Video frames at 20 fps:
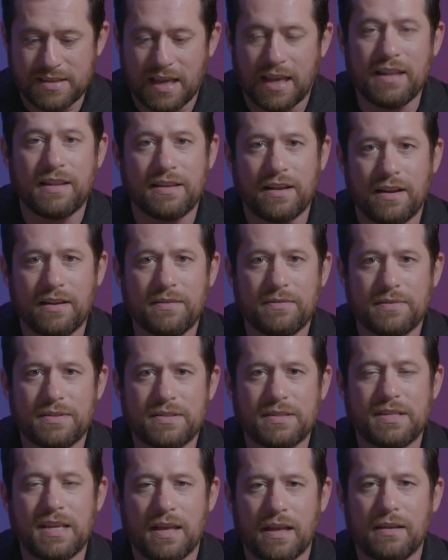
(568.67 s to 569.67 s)
and to
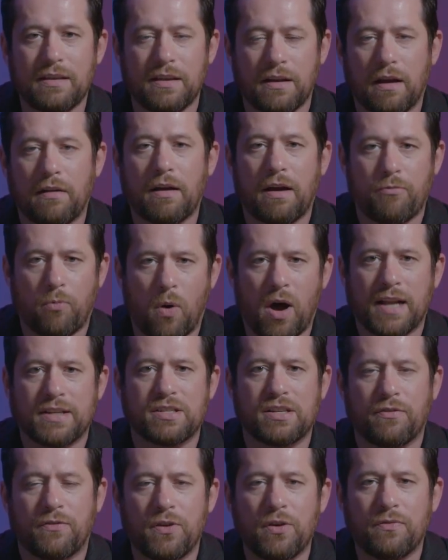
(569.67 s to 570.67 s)
see it, I've
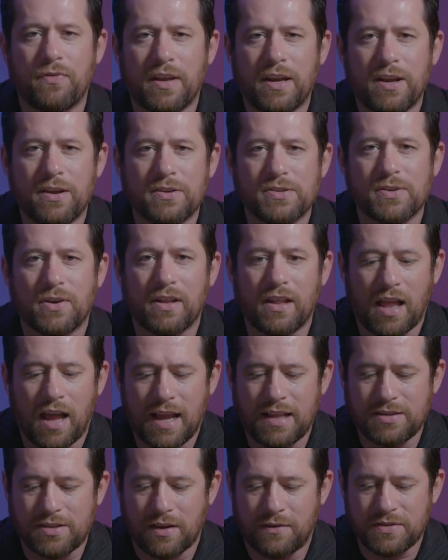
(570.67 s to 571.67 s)
watched a few videos
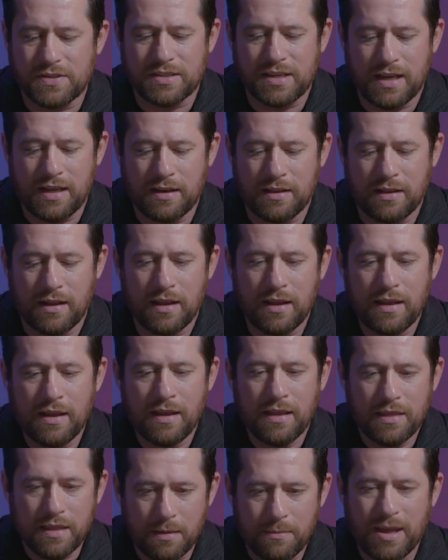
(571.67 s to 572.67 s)
online, so I've seen
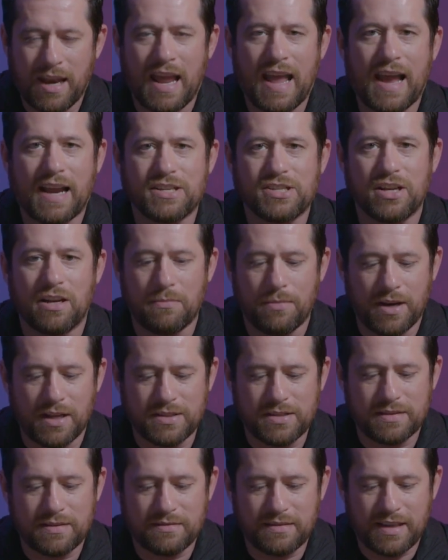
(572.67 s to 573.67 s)
them in action, but
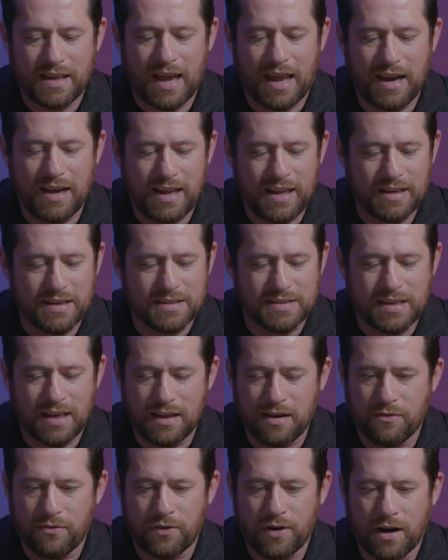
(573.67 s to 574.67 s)
it's kind of neat to see
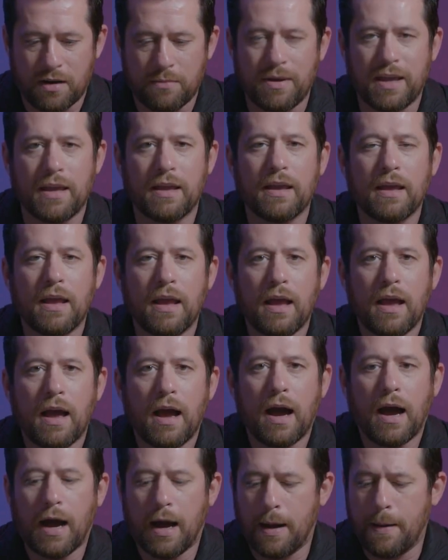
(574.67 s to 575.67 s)
it in front of me.
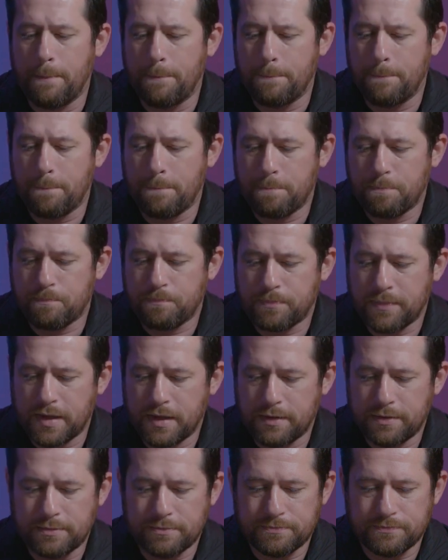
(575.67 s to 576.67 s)
Contains a built-in
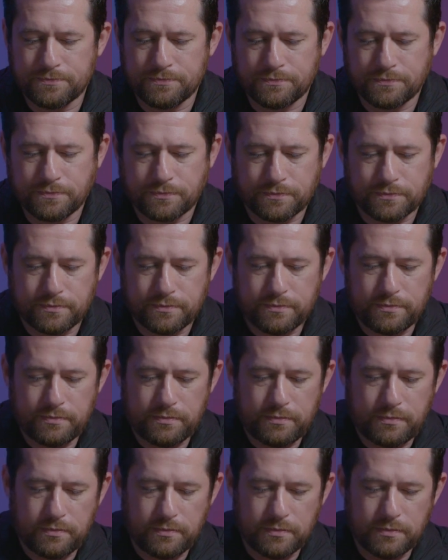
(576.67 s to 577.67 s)
screen reader called
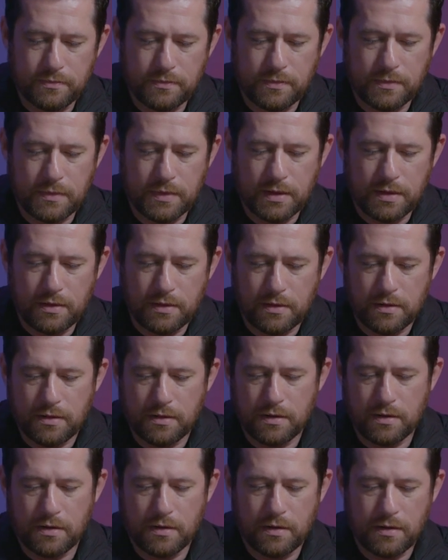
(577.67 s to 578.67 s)
VoiceOver. If
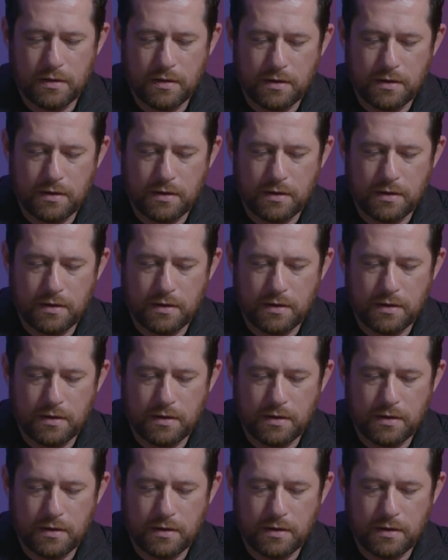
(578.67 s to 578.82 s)
you know how to.